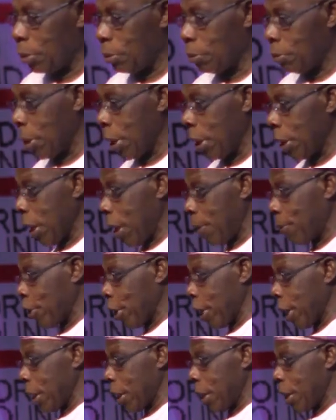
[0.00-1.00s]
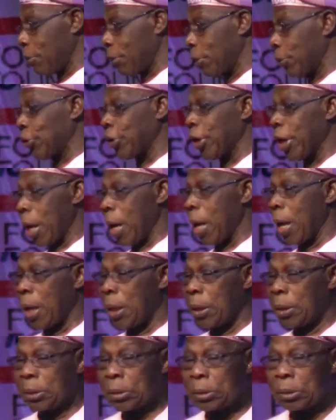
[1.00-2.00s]
When Yumkella was here
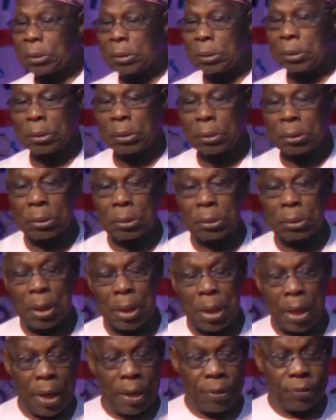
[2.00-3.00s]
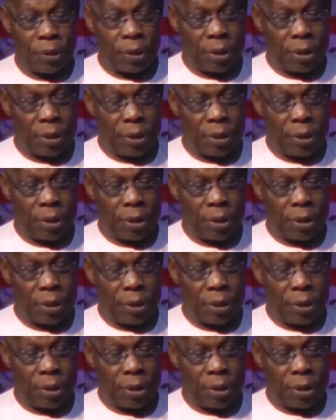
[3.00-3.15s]
as